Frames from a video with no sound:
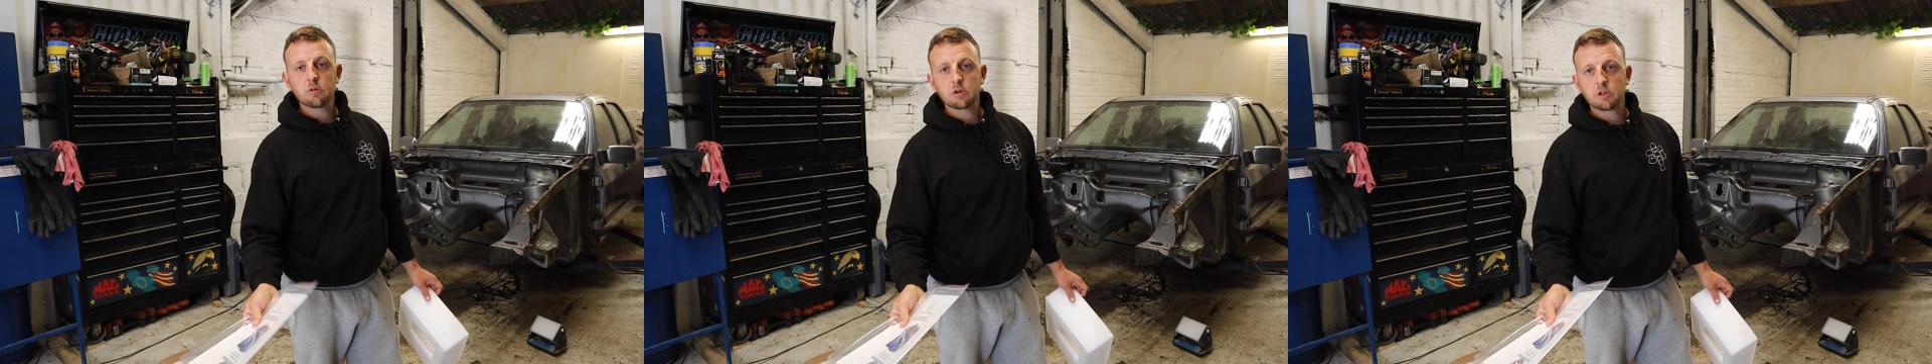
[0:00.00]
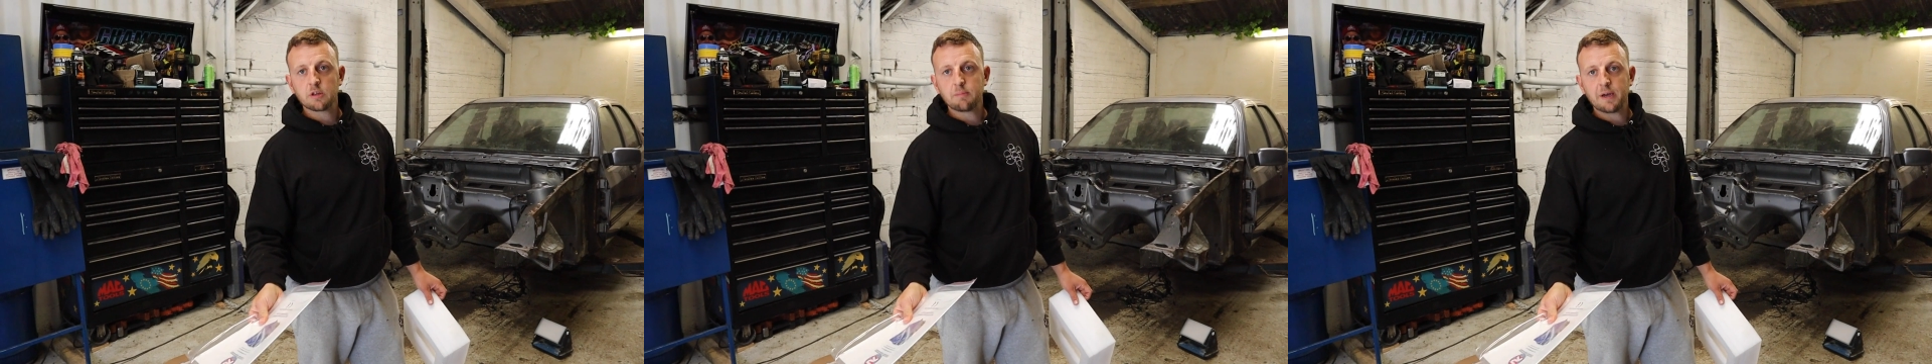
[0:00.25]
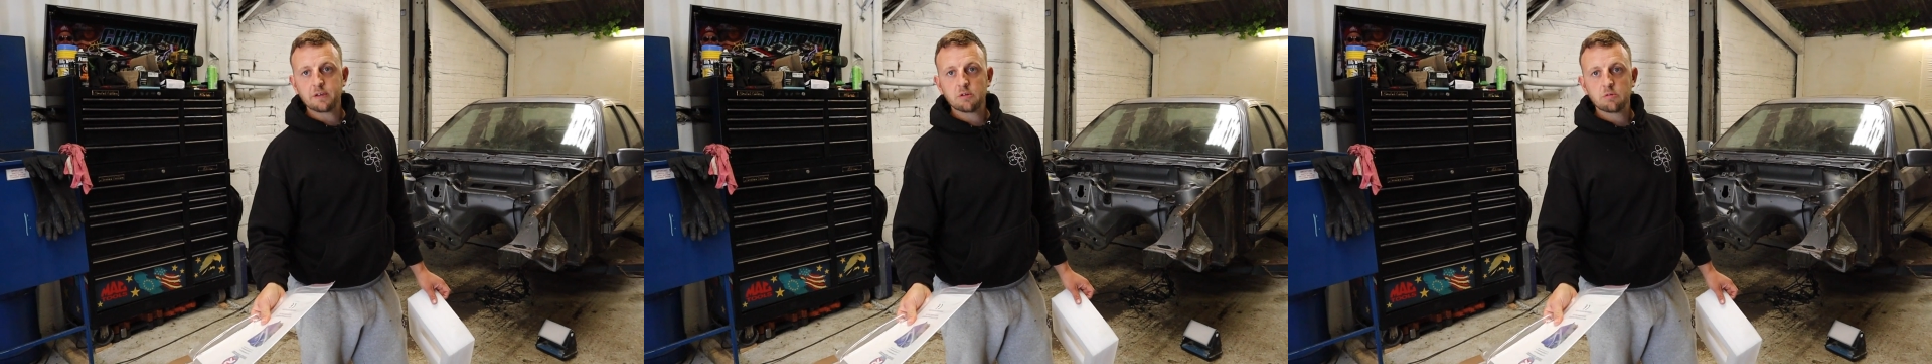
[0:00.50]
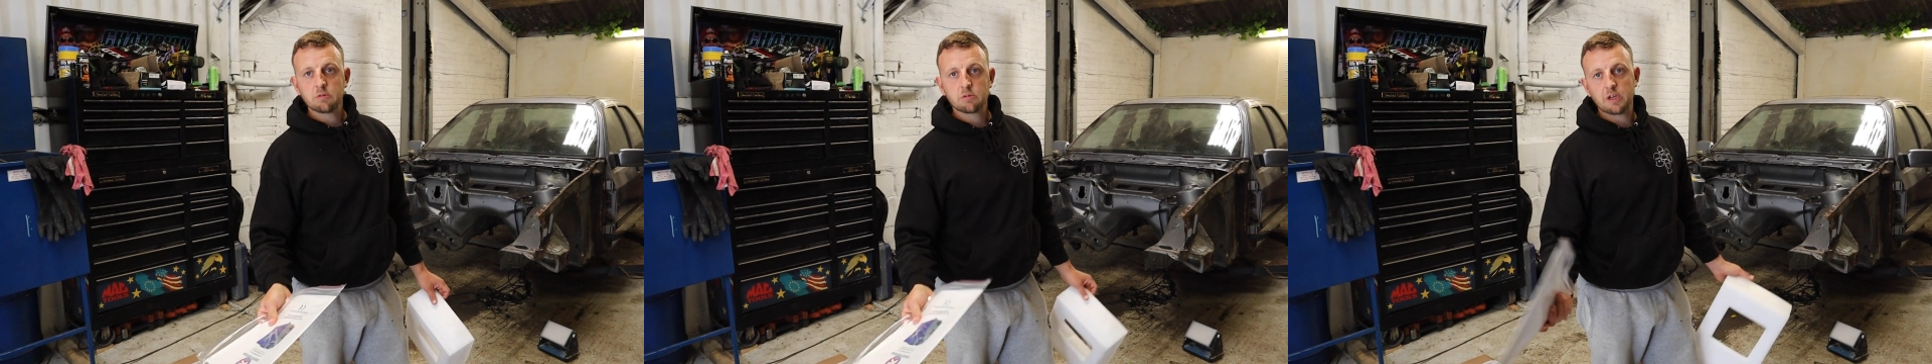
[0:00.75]
look at the
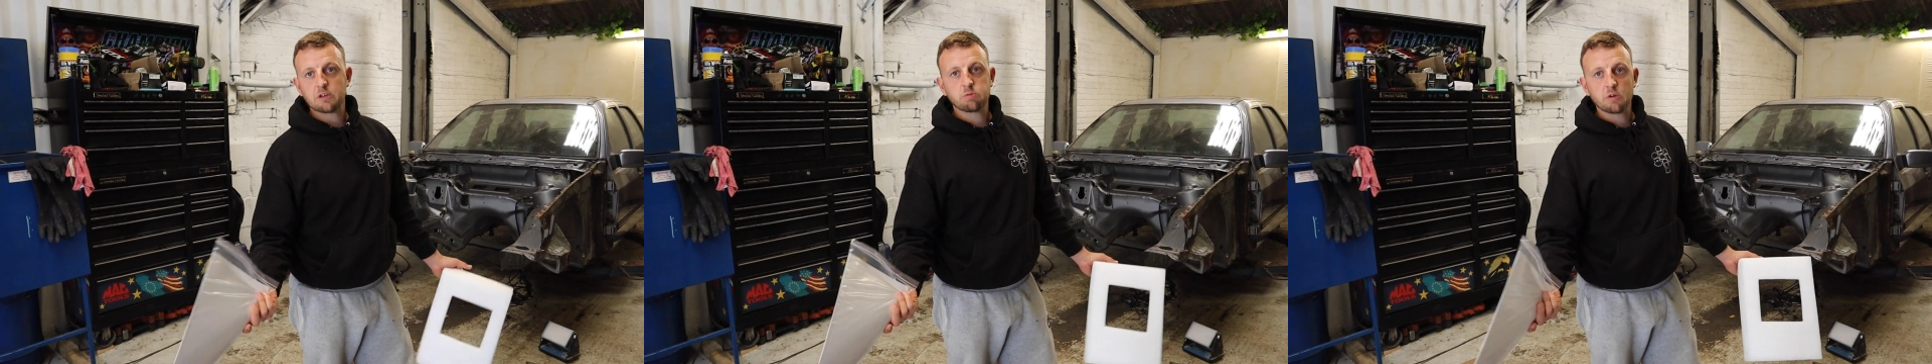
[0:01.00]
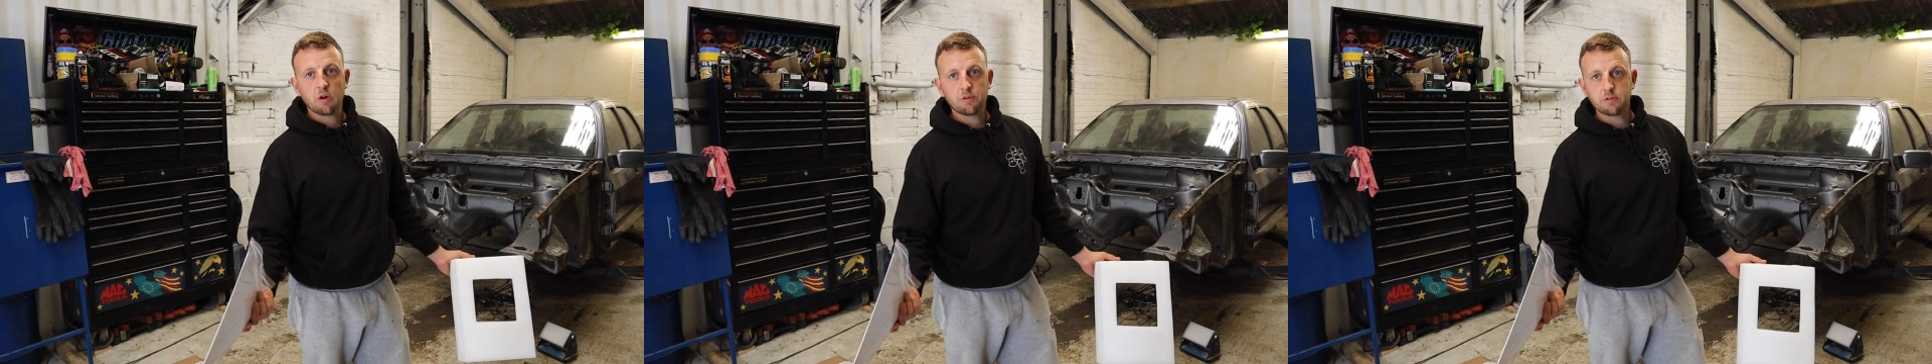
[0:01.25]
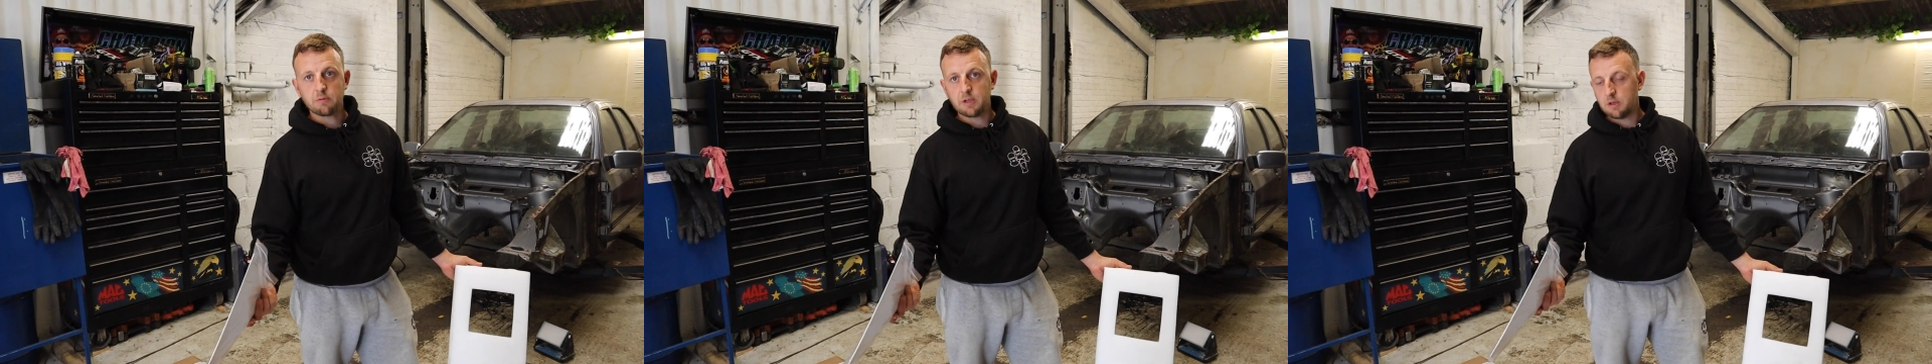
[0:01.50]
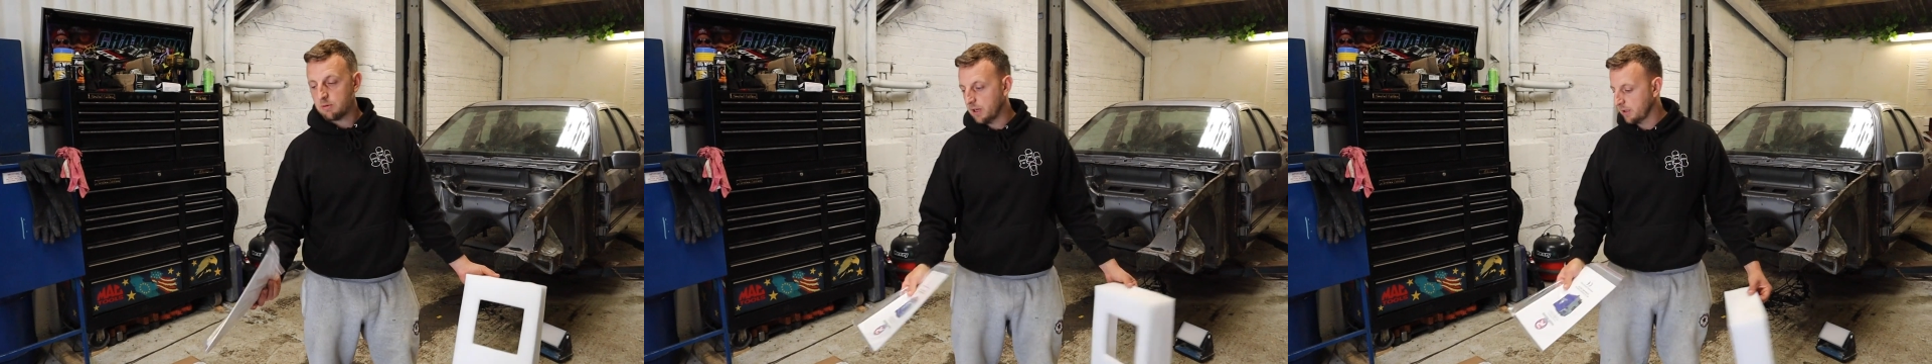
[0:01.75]
manual. That's what I do
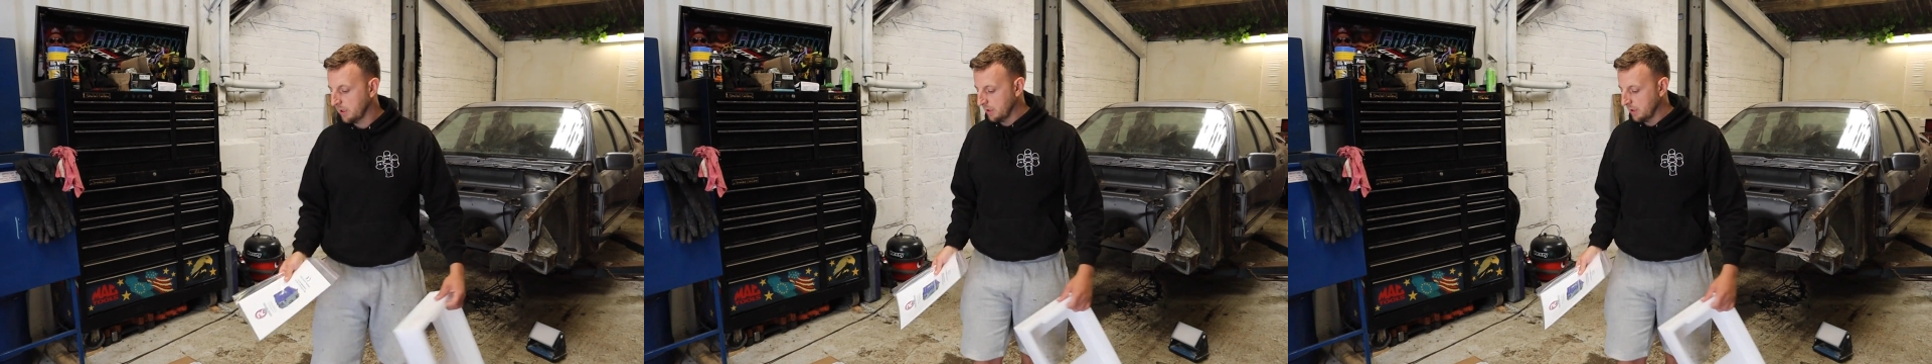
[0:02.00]
anyway.